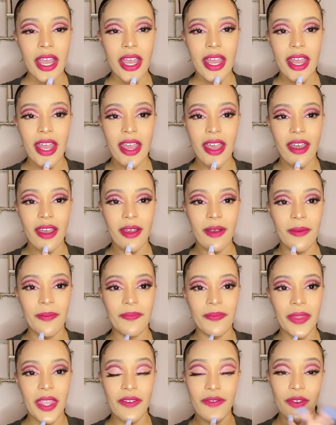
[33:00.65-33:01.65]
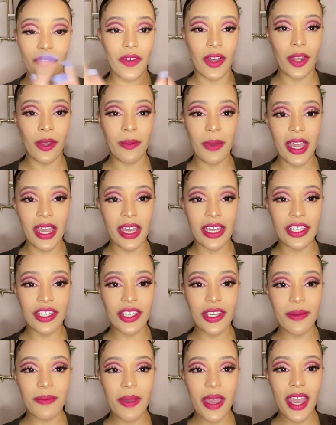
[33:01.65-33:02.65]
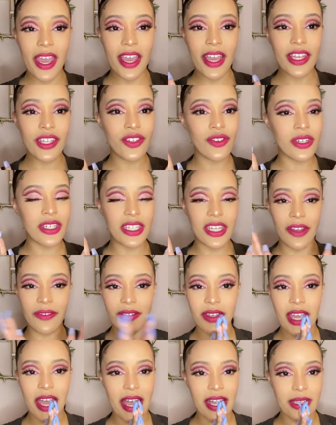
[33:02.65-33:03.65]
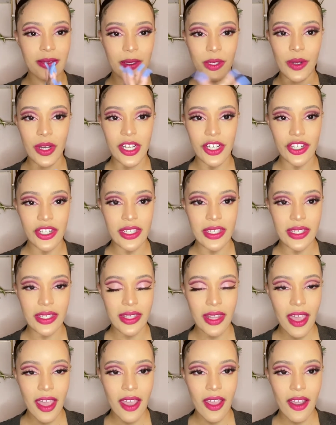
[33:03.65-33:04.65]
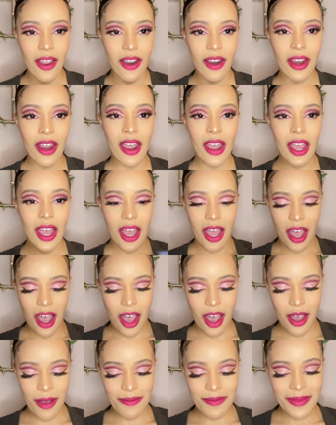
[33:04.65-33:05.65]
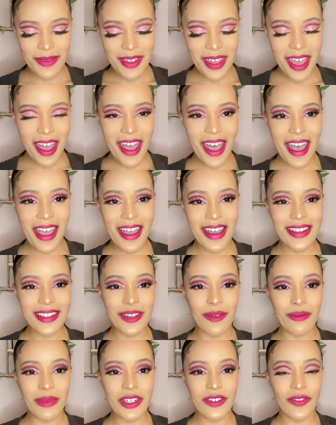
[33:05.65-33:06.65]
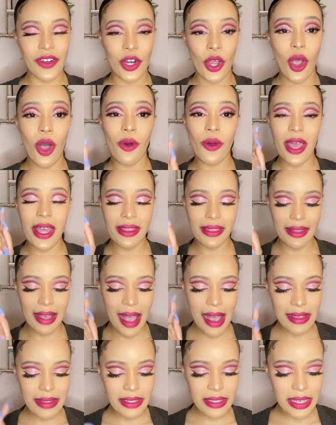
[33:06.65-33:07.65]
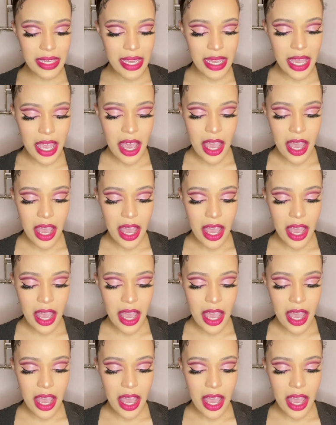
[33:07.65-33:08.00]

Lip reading: if you follow my IG page, you can definitely ask me questions there. Yeah, I had so much fun. Oh, and lastly,